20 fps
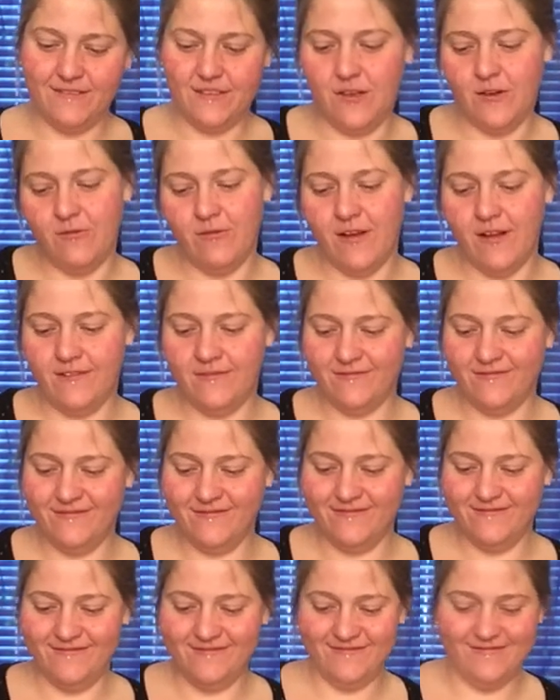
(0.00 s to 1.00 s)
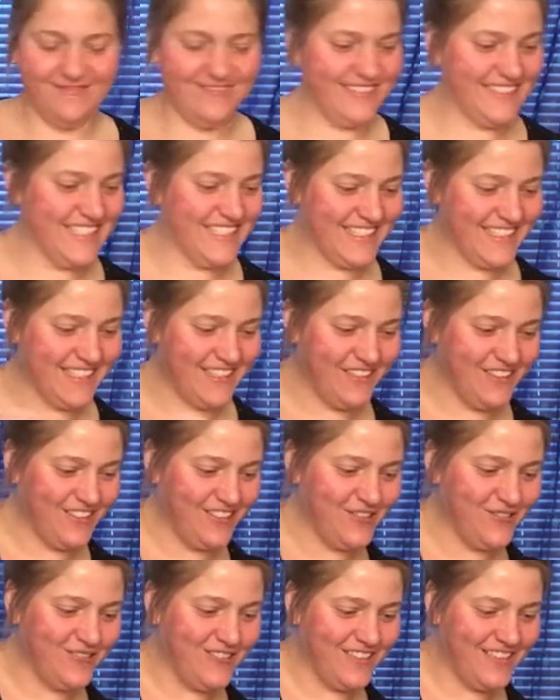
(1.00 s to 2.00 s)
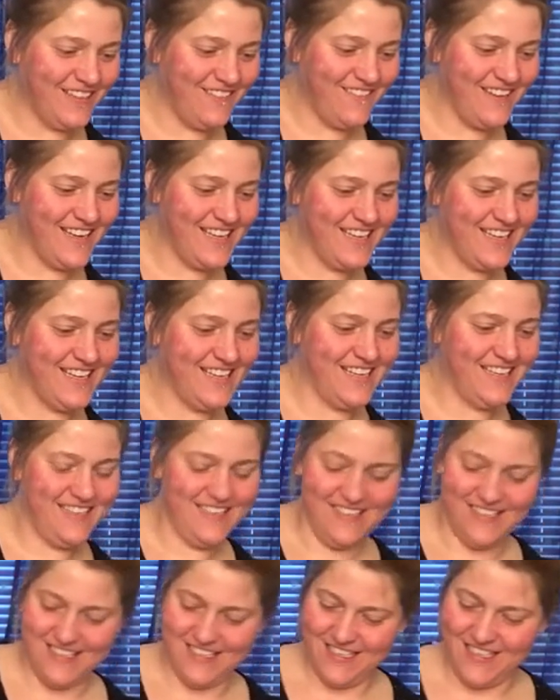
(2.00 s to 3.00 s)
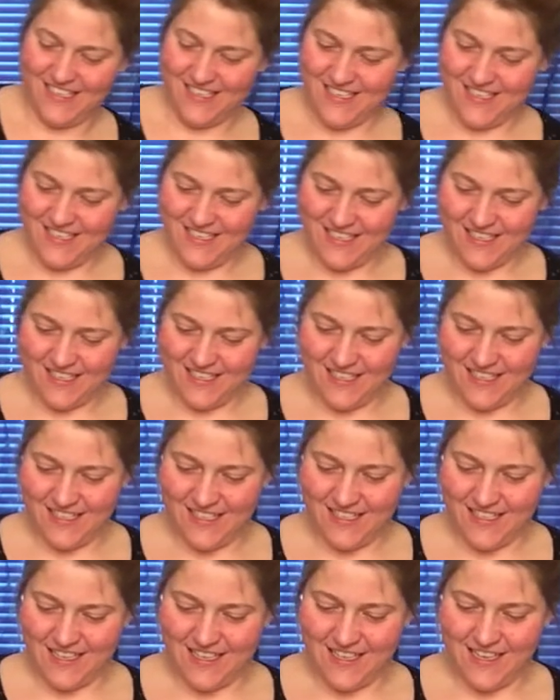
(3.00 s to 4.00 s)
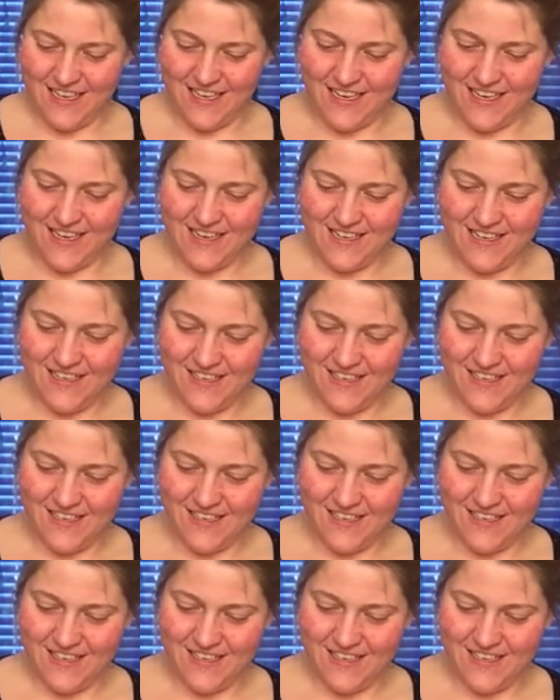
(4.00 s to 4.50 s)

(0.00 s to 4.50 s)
Oh well, that's gonna look cool anyway. And there.